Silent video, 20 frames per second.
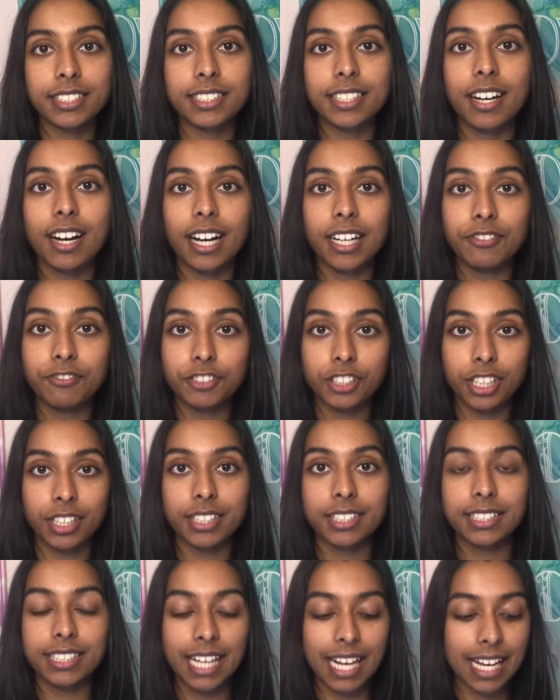that I've
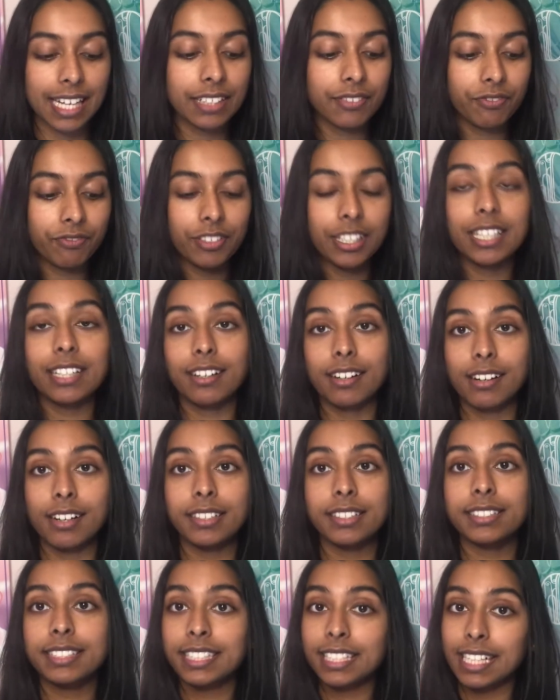just said,
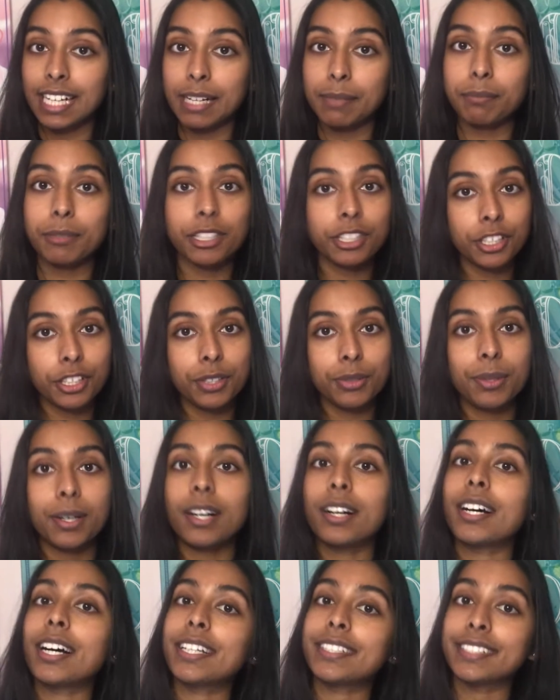VR, DM,
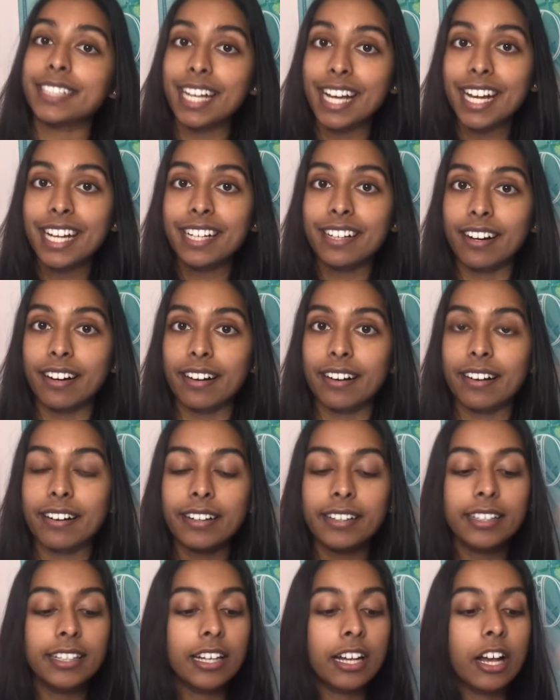QR and
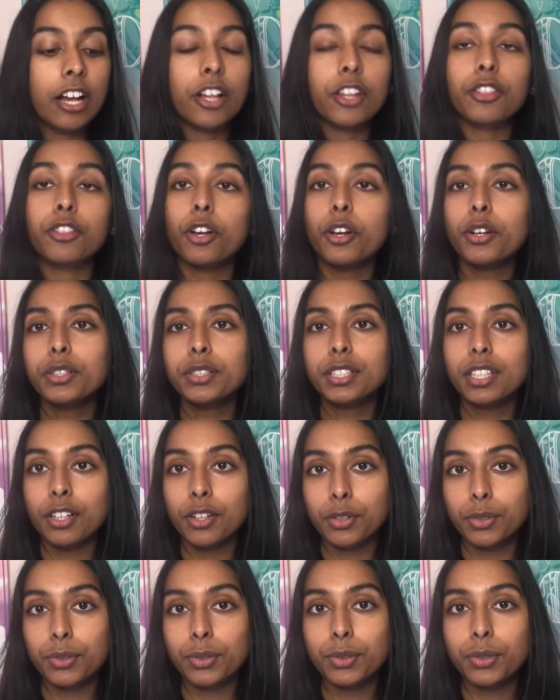AR, those
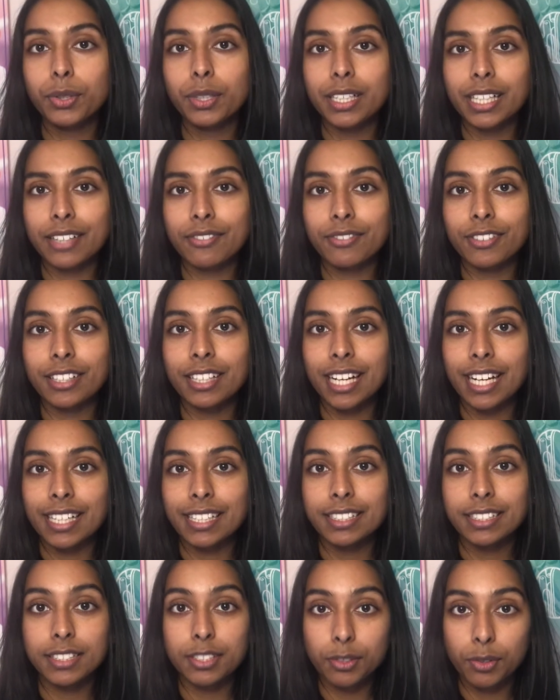are all given a
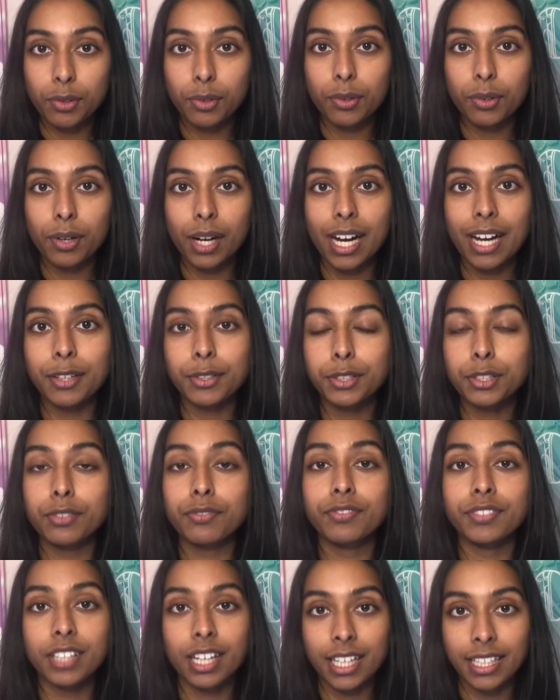score out
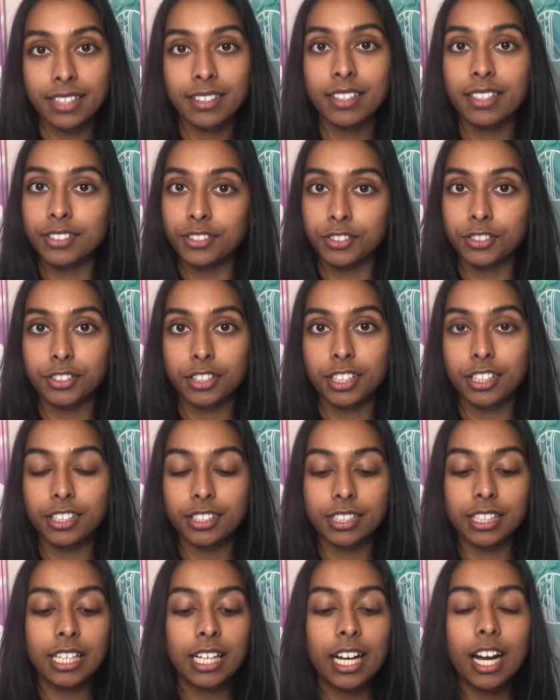of
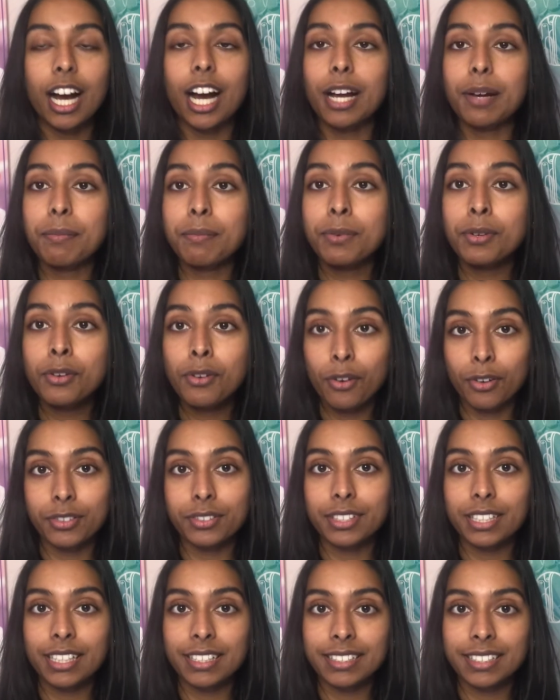900. I'm
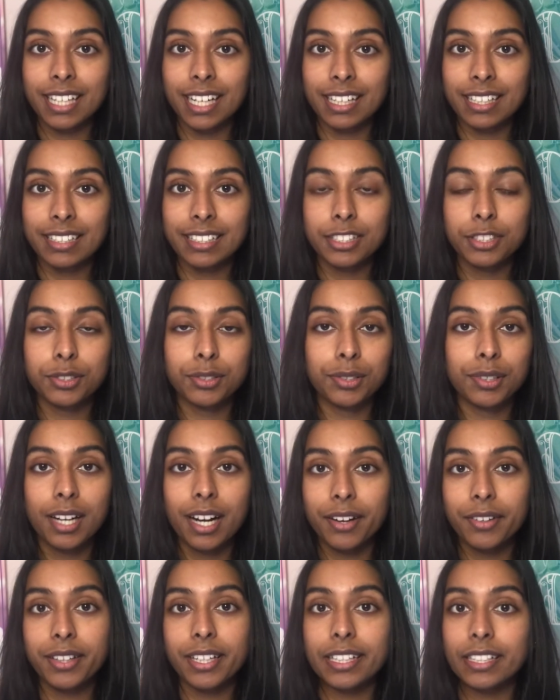not exactly sure
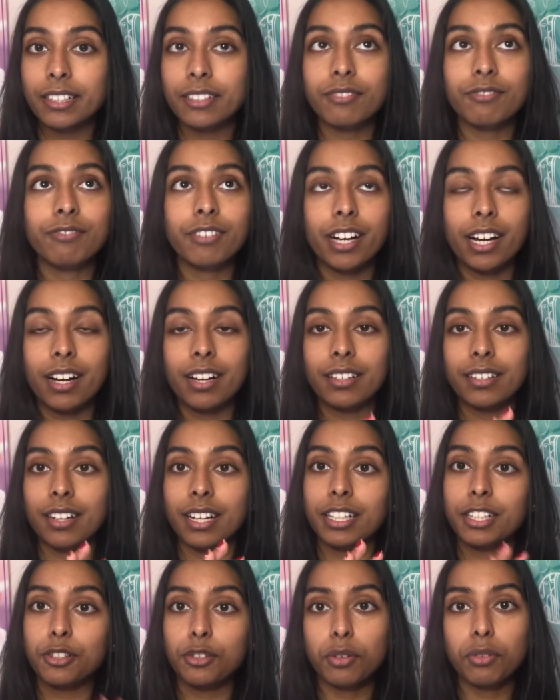how they convert
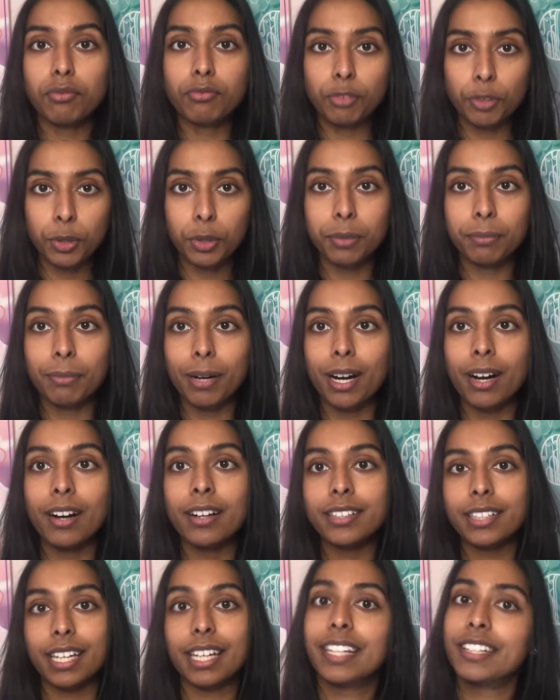like your raw
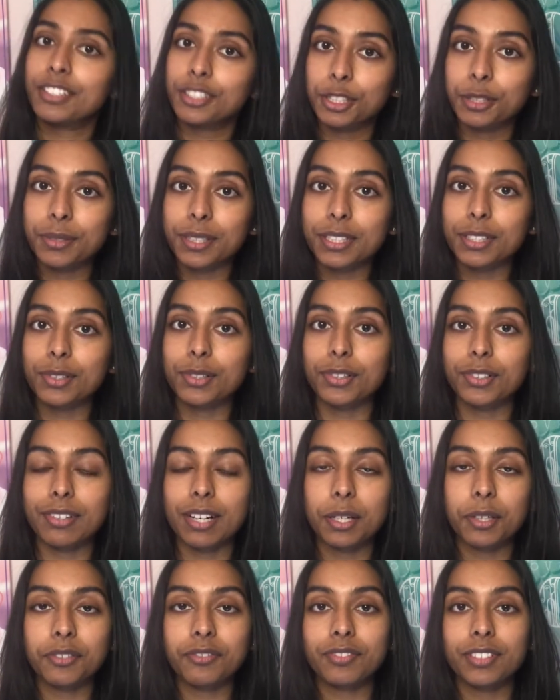mark into a score
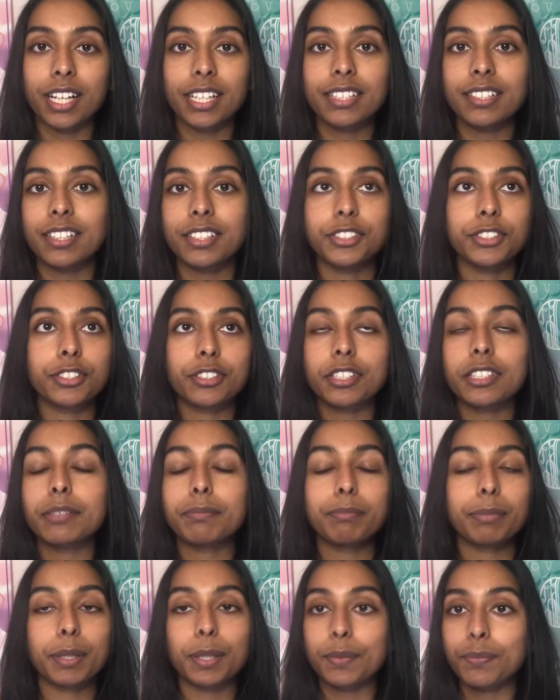out of 900,
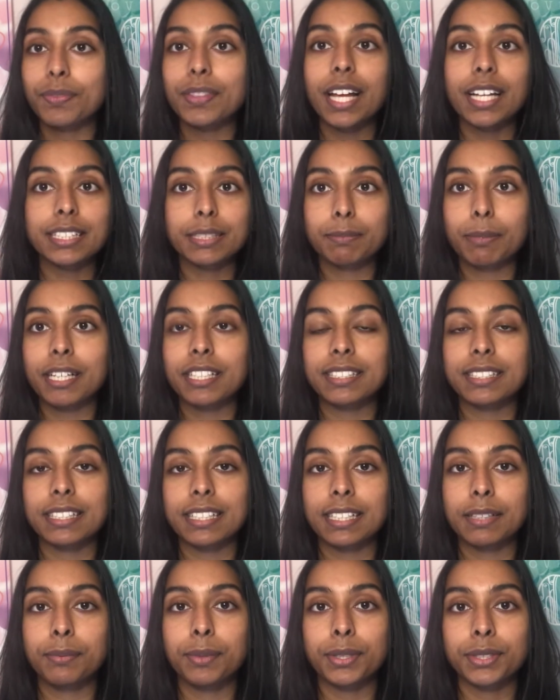but that's
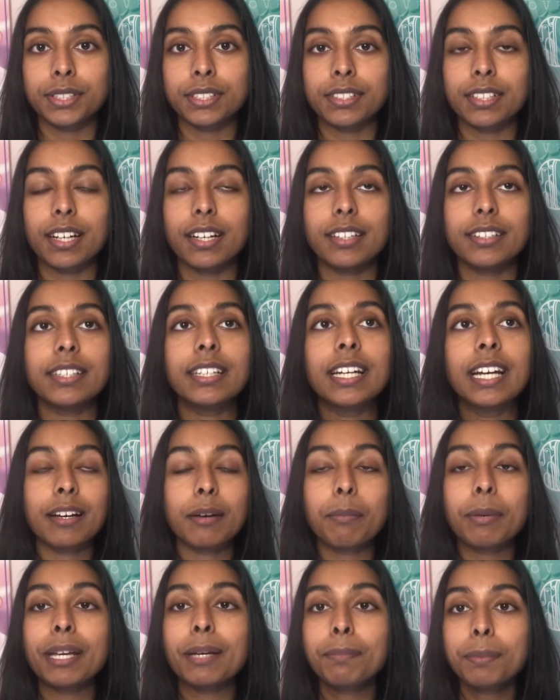basically what's done.
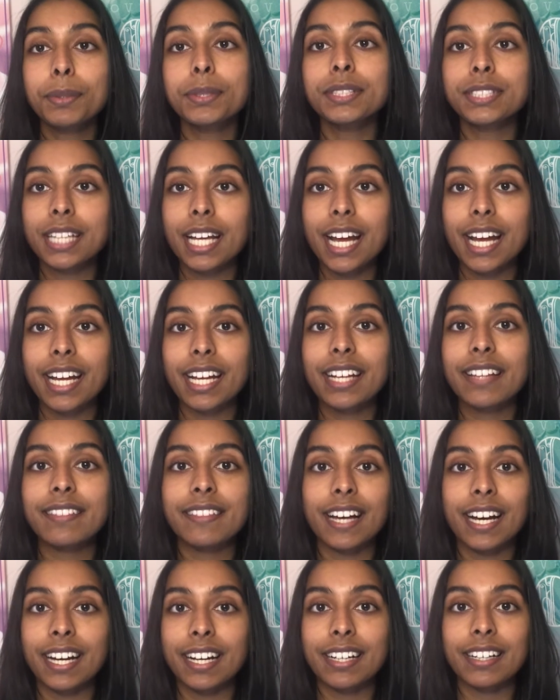People say
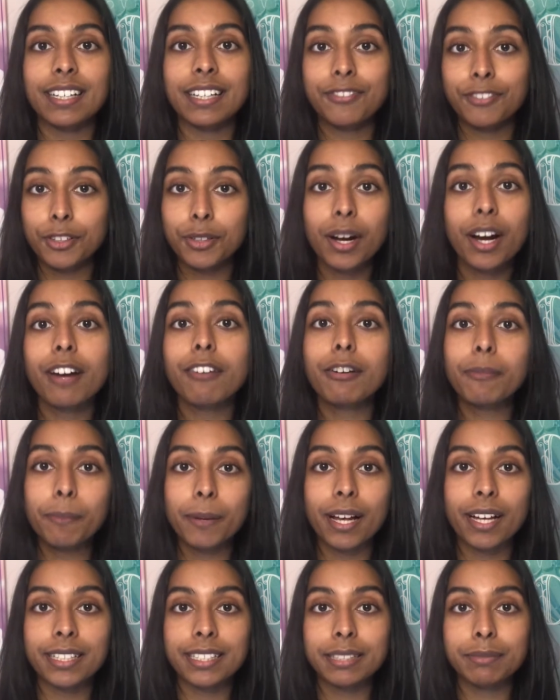that if you are
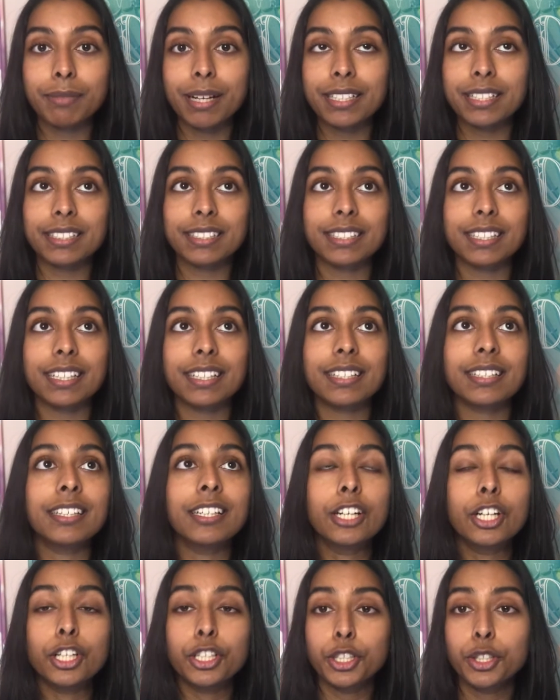applying to medicine,
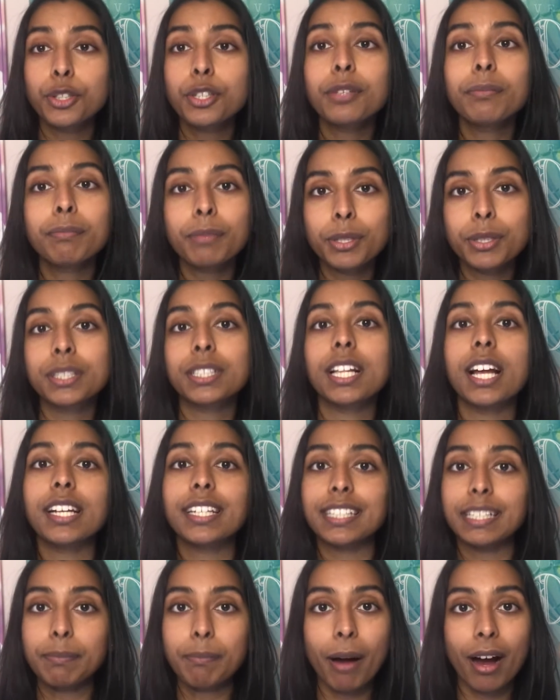you can most
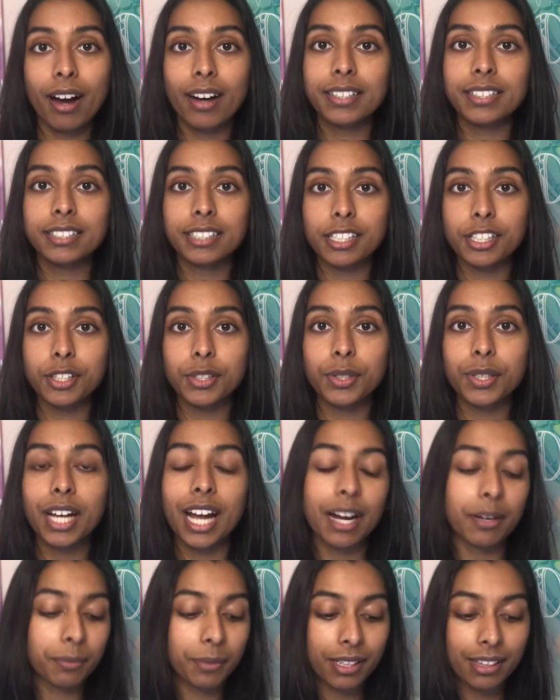likely pass the
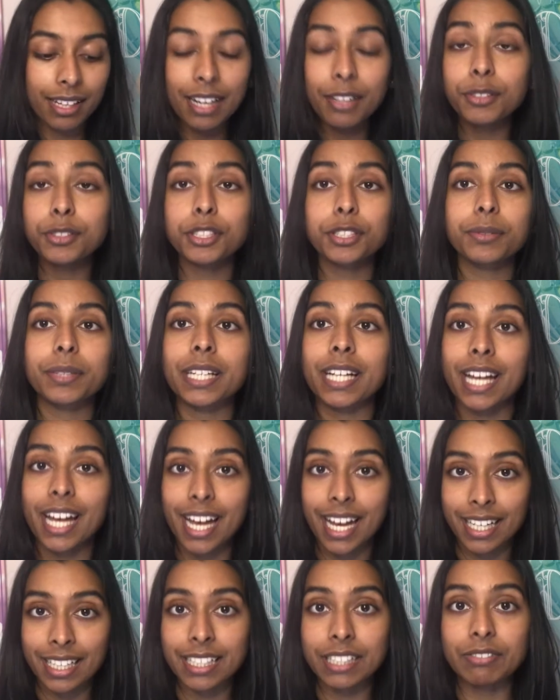UCAT without doing
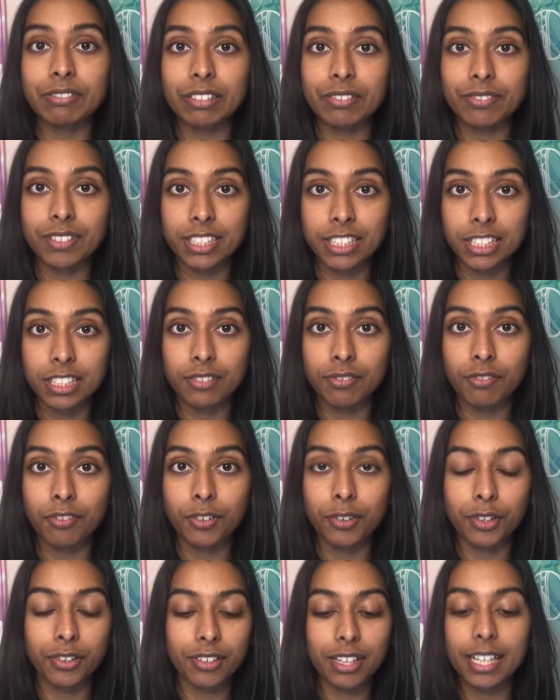any revision
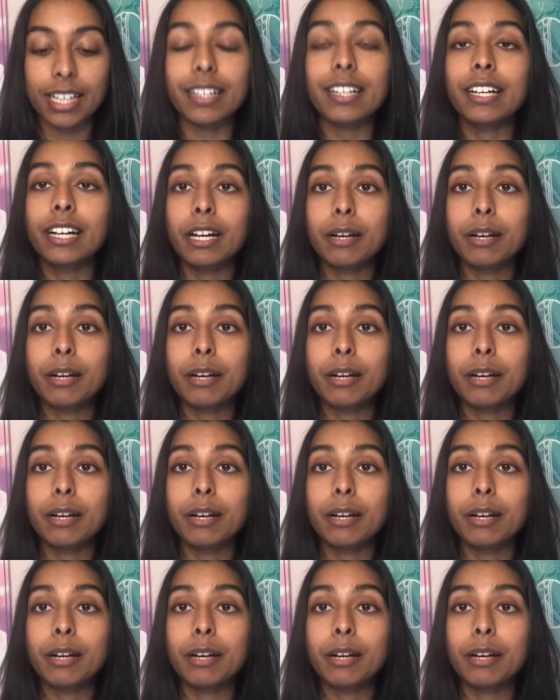for it.